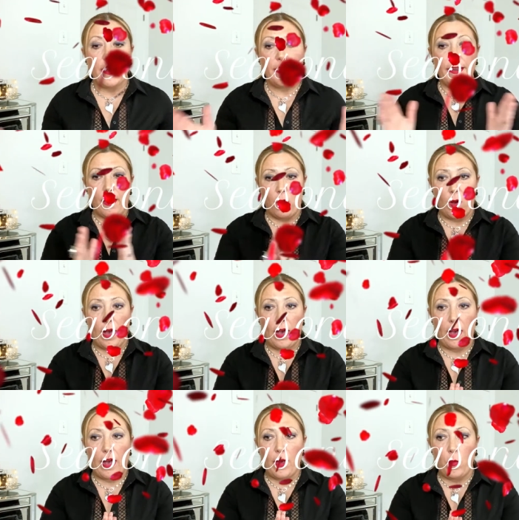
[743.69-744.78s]
Now,
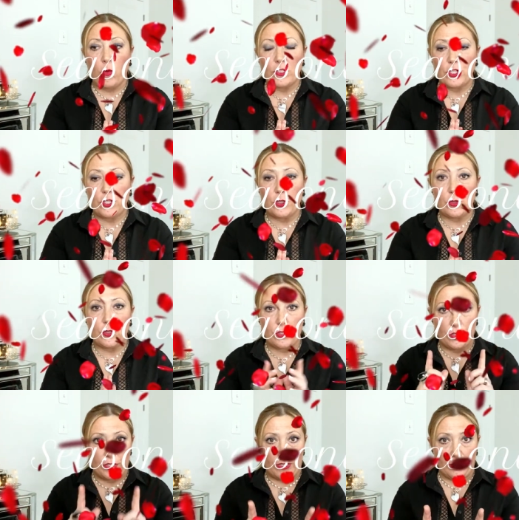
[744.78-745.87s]
I want to
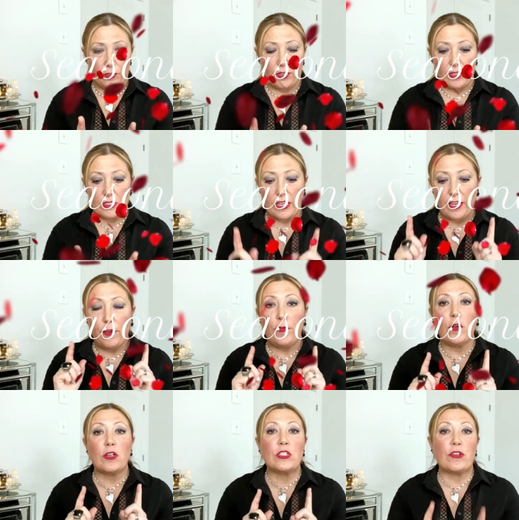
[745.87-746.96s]
tell you this. If you
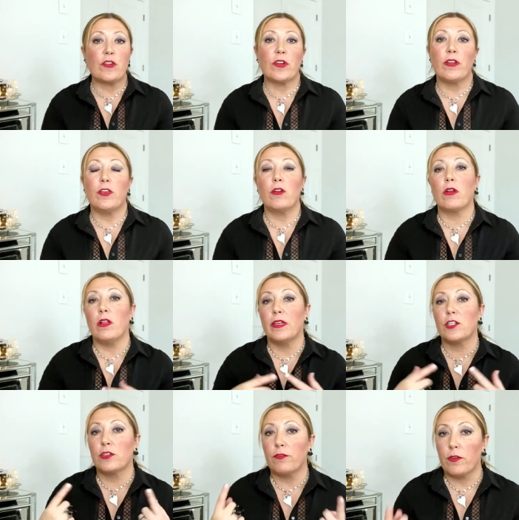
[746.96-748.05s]
are starting your
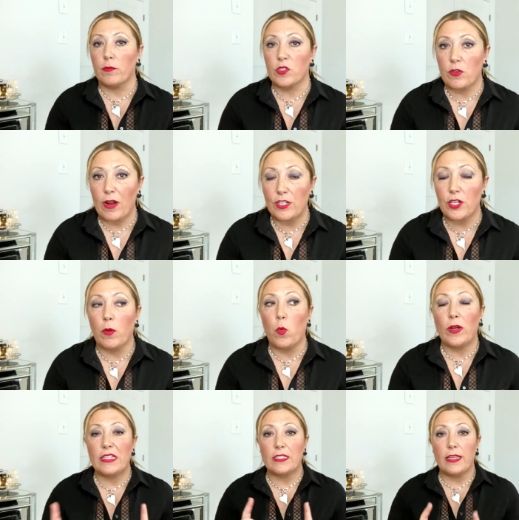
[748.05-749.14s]
collection from scratch, and when
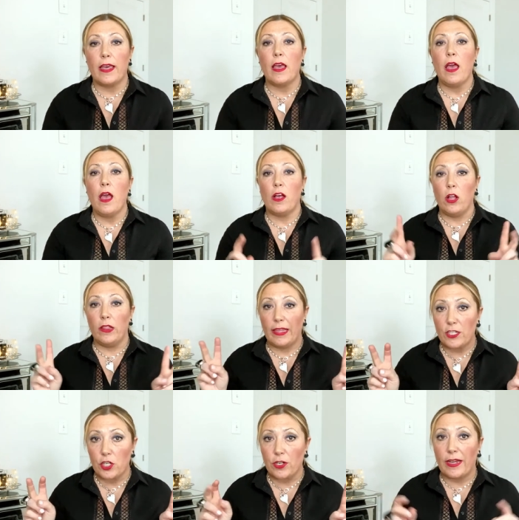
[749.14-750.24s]
I say
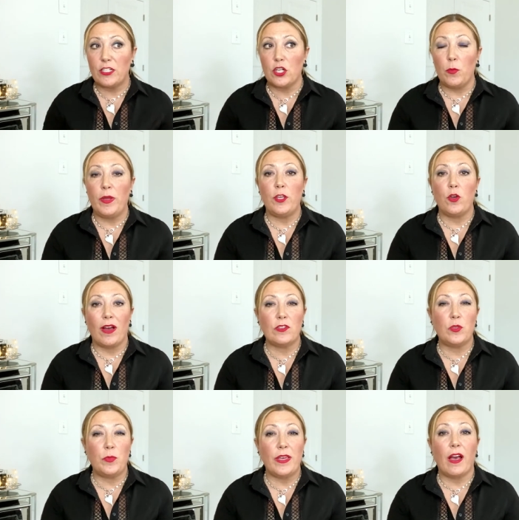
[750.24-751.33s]
collection, I don't mean you have
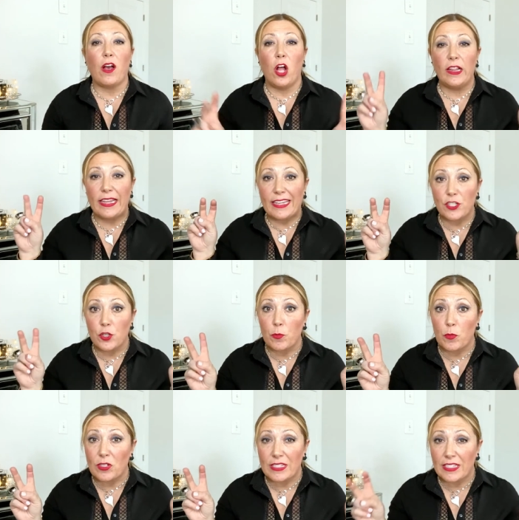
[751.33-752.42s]
to be a collector
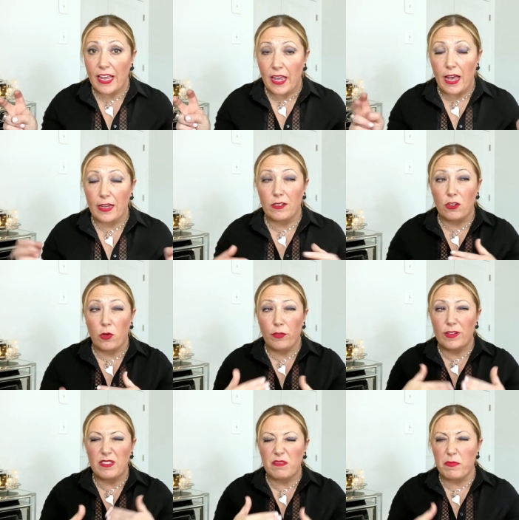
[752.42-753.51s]
per se. I don't know if
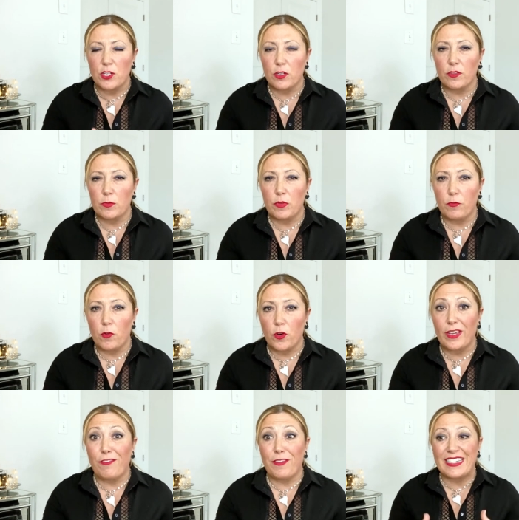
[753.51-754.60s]
I mentioned this before.
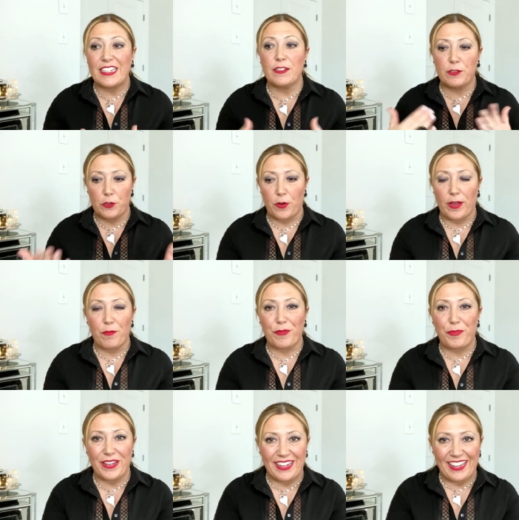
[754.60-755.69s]
If I did, sorry, I'm
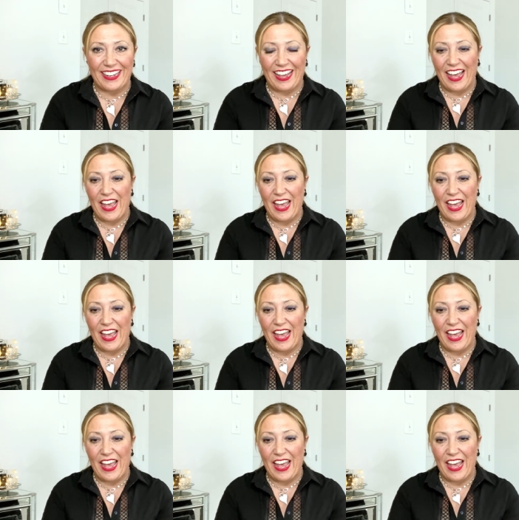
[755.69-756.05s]
repeating it.